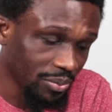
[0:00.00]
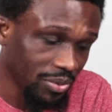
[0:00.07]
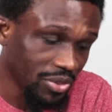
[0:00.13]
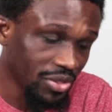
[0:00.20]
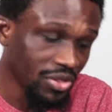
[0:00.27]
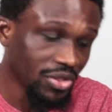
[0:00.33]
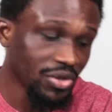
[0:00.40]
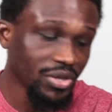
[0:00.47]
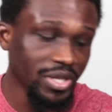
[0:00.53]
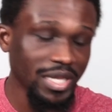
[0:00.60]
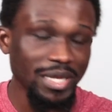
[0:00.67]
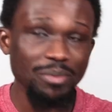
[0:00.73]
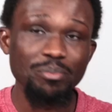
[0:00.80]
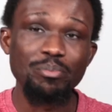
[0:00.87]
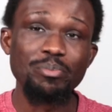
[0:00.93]

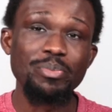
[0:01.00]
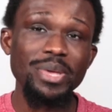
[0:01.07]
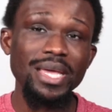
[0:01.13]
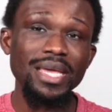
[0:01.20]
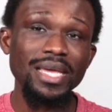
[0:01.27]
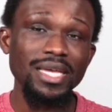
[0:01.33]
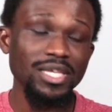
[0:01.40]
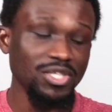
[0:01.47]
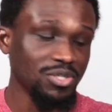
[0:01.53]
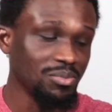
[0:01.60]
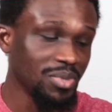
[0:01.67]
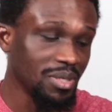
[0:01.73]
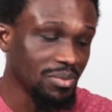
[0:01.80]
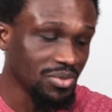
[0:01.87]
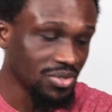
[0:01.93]
looking big to
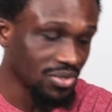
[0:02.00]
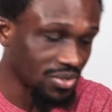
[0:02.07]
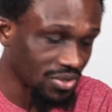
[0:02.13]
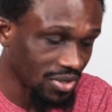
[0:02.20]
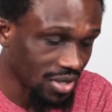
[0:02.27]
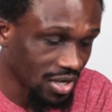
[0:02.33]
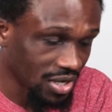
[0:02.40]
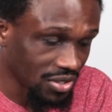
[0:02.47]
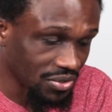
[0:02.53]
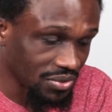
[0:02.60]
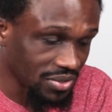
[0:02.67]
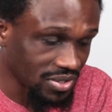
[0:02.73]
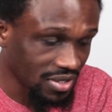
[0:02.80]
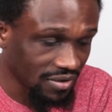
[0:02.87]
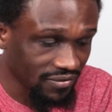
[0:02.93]
be able to do
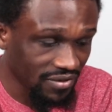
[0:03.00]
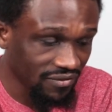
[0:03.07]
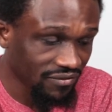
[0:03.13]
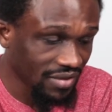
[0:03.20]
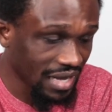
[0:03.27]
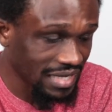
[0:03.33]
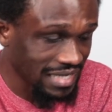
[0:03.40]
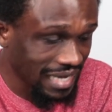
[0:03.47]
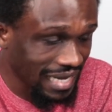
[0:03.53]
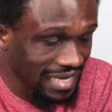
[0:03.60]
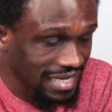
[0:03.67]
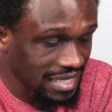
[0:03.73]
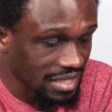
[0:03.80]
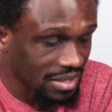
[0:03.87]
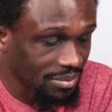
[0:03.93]
this stuff. In fact, I
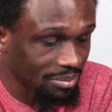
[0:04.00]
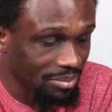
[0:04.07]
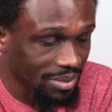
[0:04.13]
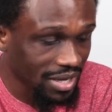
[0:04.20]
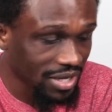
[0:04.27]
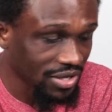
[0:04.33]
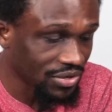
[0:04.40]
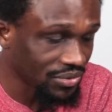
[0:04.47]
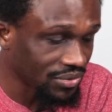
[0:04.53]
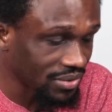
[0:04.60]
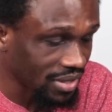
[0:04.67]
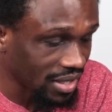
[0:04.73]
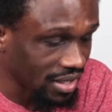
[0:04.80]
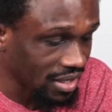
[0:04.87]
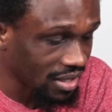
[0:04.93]
could bet you
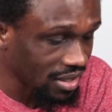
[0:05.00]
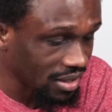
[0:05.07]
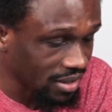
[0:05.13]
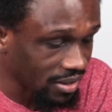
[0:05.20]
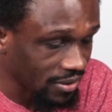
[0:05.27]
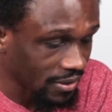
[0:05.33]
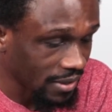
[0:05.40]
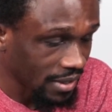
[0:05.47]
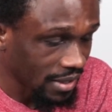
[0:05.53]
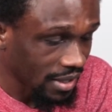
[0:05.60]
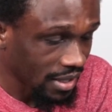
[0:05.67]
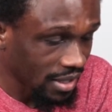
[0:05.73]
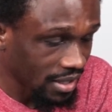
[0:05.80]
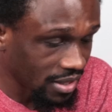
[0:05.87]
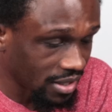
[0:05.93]
that
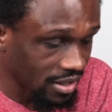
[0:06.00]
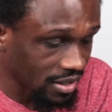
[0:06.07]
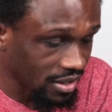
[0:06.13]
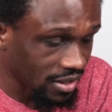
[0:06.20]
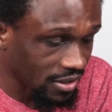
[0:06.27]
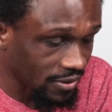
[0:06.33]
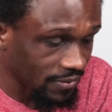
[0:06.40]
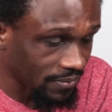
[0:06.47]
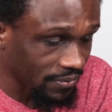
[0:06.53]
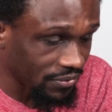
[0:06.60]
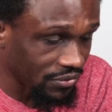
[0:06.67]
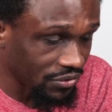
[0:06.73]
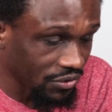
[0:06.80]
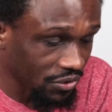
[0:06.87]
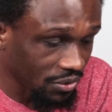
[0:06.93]
the
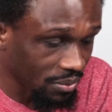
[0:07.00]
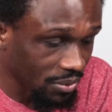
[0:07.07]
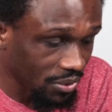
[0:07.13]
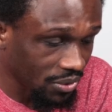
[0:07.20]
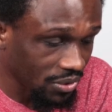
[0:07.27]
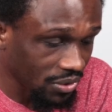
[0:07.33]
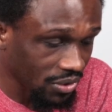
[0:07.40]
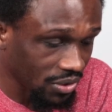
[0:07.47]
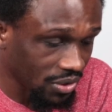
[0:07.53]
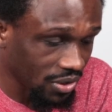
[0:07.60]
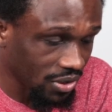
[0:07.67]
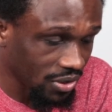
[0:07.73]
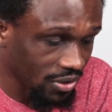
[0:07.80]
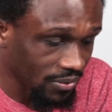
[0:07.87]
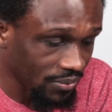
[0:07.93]

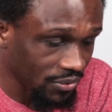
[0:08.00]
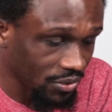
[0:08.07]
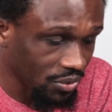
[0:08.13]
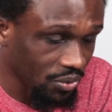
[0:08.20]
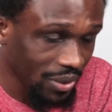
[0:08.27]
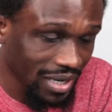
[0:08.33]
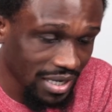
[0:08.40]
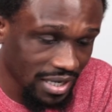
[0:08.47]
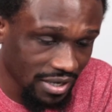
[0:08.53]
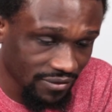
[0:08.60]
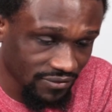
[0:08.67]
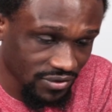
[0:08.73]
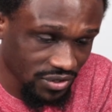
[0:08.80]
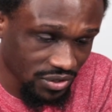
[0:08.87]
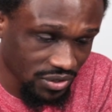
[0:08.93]
normal
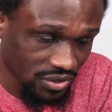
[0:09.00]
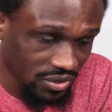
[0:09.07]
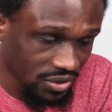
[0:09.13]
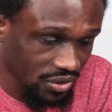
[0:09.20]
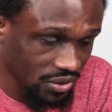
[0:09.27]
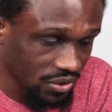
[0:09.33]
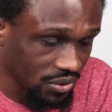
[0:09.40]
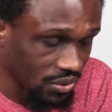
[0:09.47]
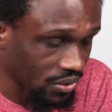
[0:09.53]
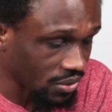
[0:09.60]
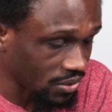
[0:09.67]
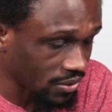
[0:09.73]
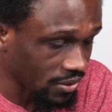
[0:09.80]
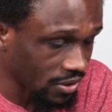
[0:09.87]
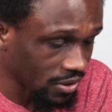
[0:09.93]
weightlifter
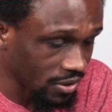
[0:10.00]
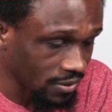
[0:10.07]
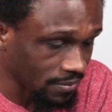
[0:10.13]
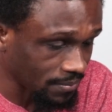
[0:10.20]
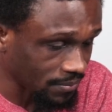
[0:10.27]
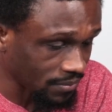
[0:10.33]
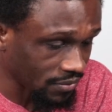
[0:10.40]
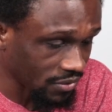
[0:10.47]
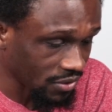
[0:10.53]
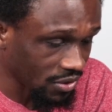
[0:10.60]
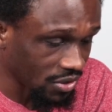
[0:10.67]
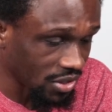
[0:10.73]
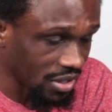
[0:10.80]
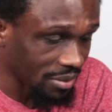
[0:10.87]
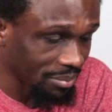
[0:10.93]
or
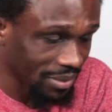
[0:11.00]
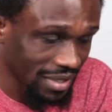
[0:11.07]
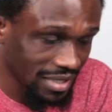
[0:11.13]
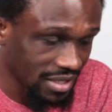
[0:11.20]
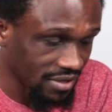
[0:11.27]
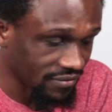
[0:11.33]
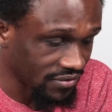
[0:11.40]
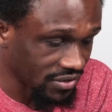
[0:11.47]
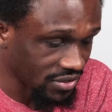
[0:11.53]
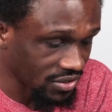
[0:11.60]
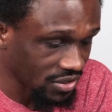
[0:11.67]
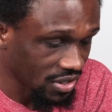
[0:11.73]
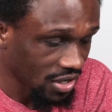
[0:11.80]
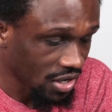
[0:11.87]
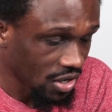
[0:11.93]
Olympic lifters
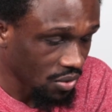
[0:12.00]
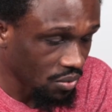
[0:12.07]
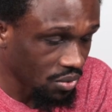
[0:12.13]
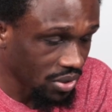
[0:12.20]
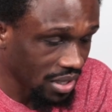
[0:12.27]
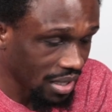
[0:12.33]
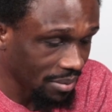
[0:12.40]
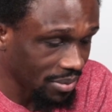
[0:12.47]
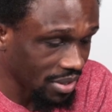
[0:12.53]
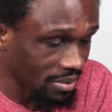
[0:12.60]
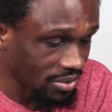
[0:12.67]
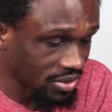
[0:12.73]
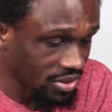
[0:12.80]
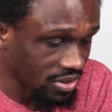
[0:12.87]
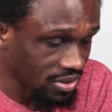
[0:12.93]
would not be
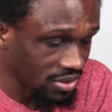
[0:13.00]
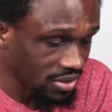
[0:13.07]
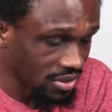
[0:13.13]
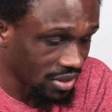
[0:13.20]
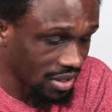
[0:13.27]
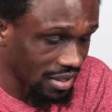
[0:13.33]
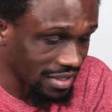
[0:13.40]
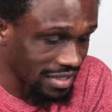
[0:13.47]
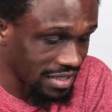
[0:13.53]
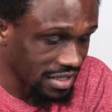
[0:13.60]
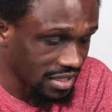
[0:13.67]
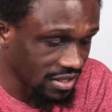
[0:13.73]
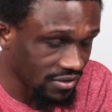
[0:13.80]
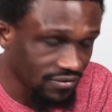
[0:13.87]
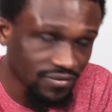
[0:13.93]
able to
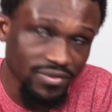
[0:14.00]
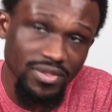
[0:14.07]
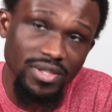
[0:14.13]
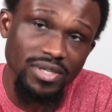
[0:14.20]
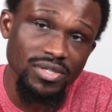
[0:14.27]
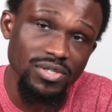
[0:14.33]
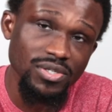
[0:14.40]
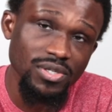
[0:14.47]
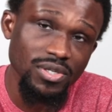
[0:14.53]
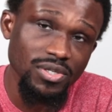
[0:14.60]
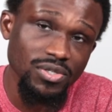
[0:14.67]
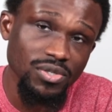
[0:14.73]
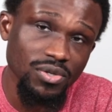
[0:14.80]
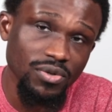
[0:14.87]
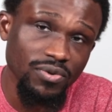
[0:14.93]
achieve this
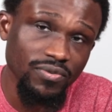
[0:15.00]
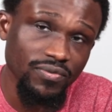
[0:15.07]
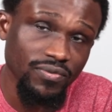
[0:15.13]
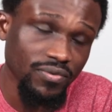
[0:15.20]
sort of